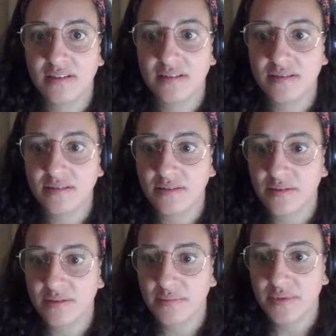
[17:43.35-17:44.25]
So
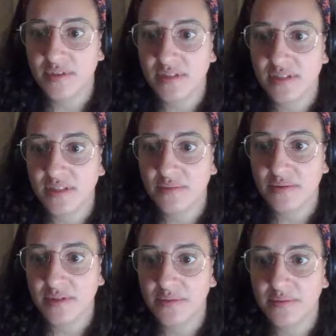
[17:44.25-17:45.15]
let me just see what's
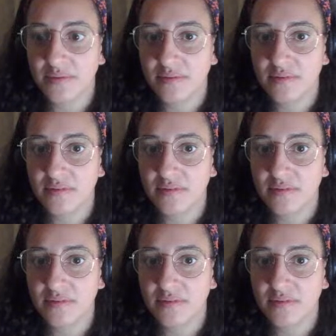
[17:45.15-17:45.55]
going on.